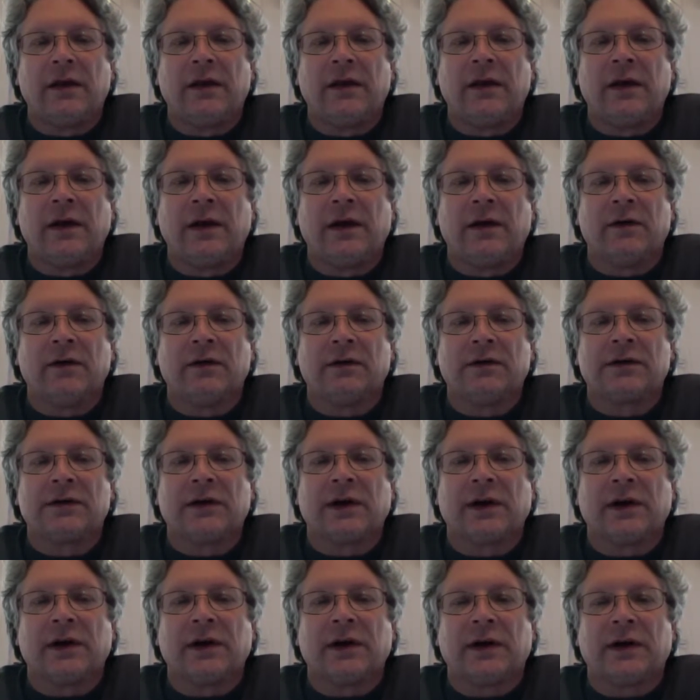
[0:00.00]

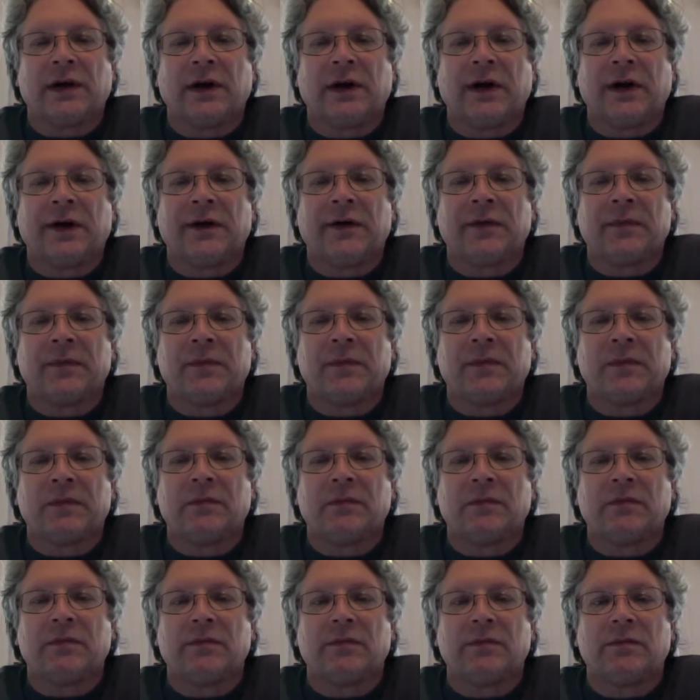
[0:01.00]
there's um,
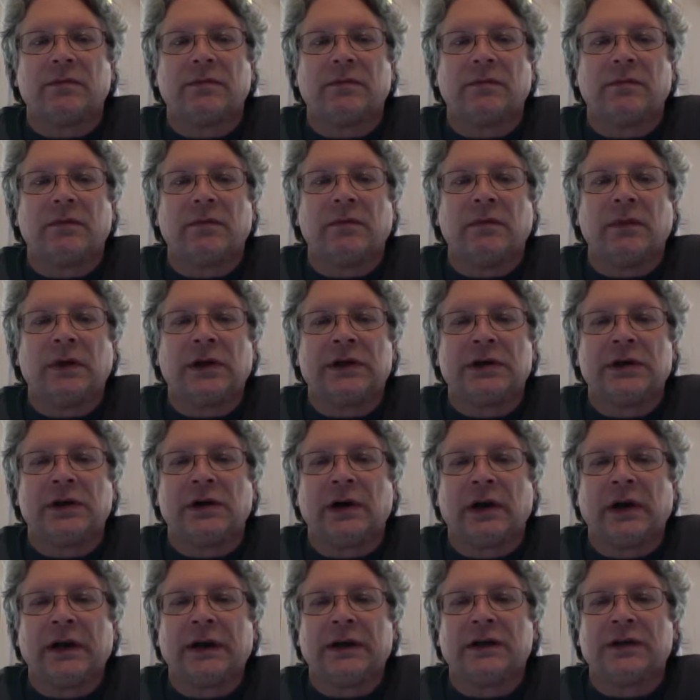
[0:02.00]
material